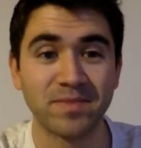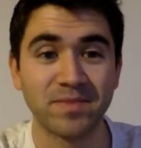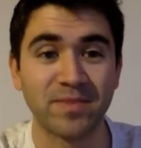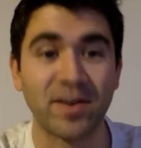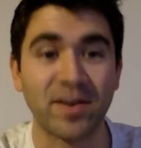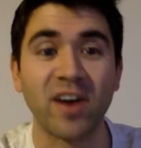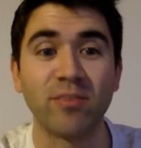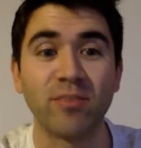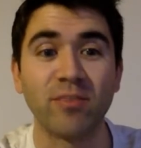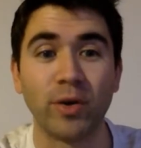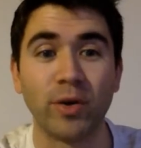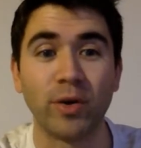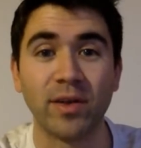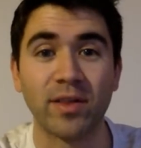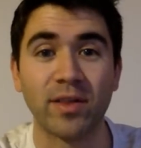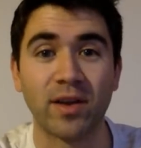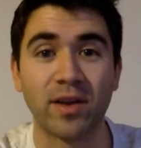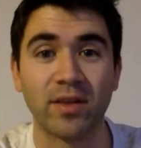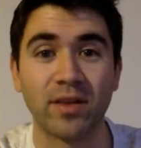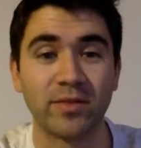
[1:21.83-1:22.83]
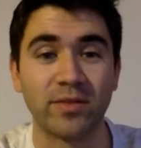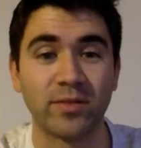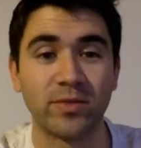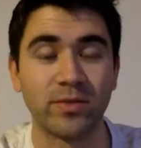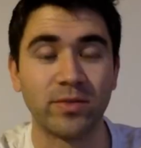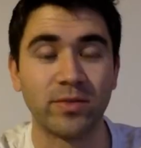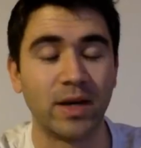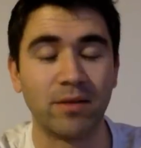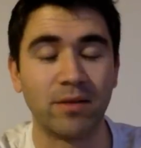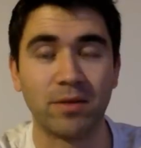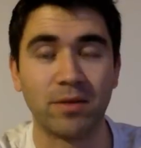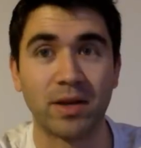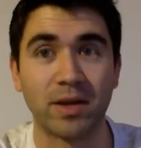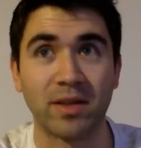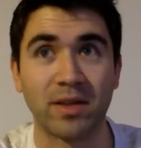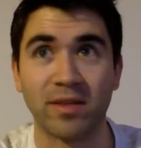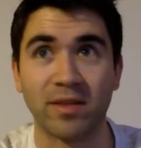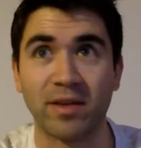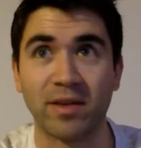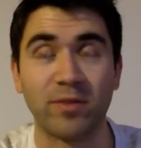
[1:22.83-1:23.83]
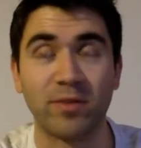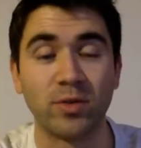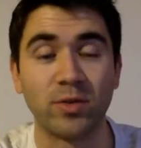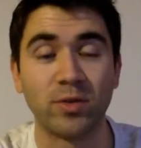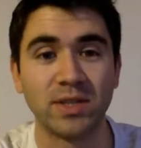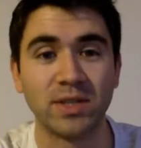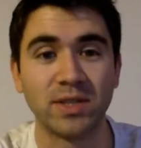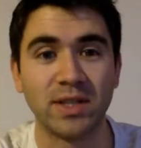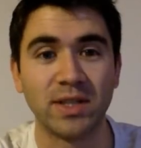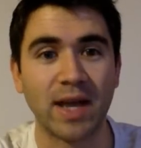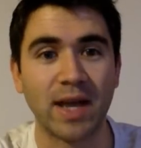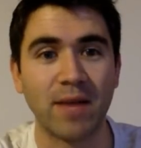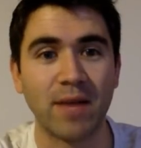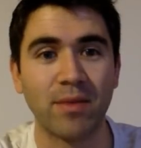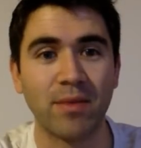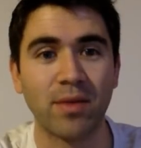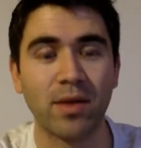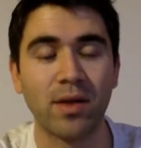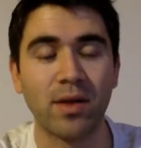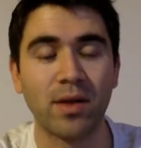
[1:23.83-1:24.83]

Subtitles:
5 points after what is it now, 14 games.